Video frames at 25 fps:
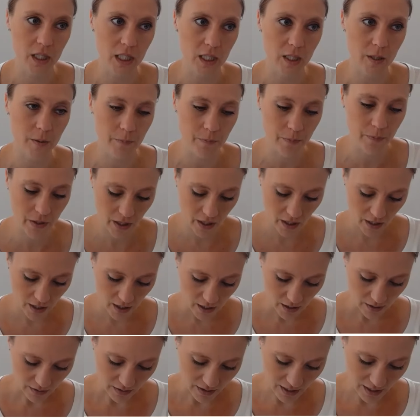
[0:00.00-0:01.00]
Okay.
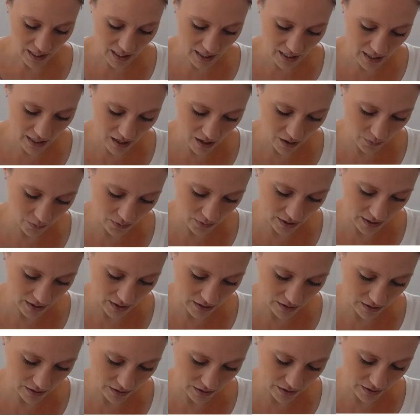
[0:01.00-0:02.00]
Then I want you
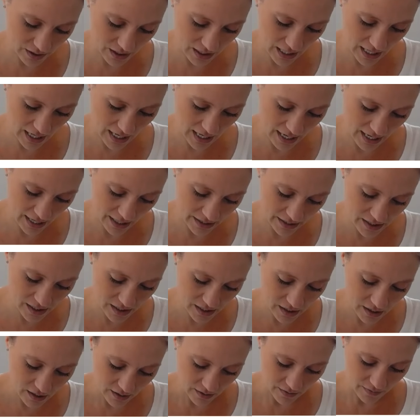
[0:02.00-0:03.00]
to look at
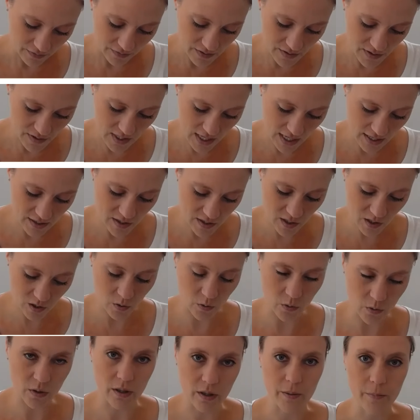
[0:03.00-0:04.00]
the
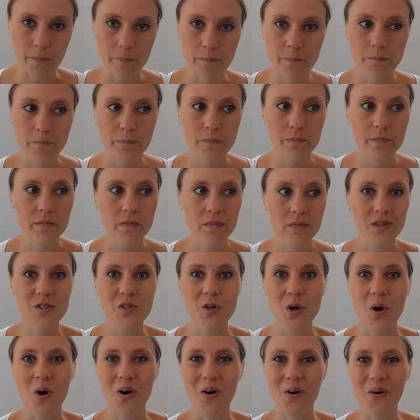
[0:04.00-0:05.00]
z-score.
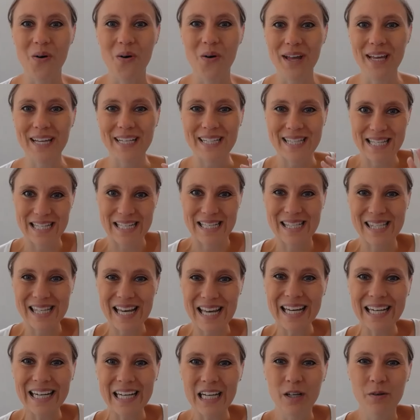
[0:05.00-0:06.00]
So it's
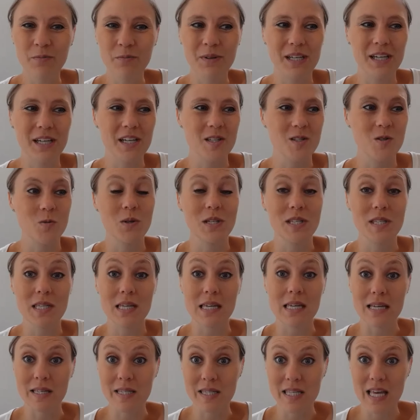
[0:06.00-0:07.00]
exciting because we
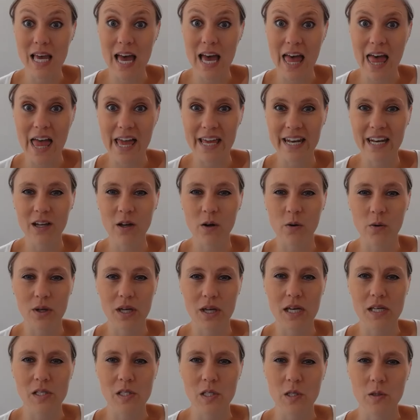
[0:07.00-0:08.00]
see a Z.
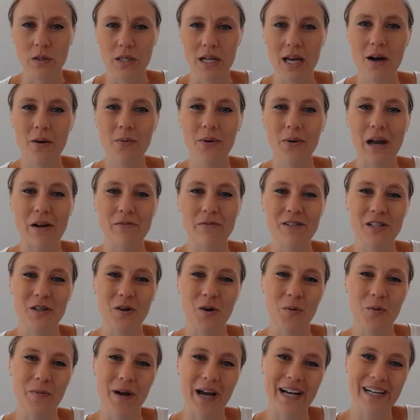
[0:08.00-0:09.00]
Okay, so now we have to
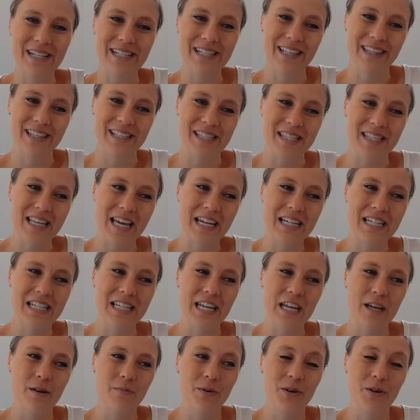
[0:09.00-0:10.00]
go back to the Z
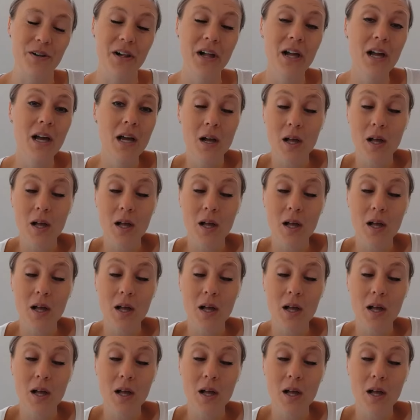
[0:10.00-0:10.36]
table.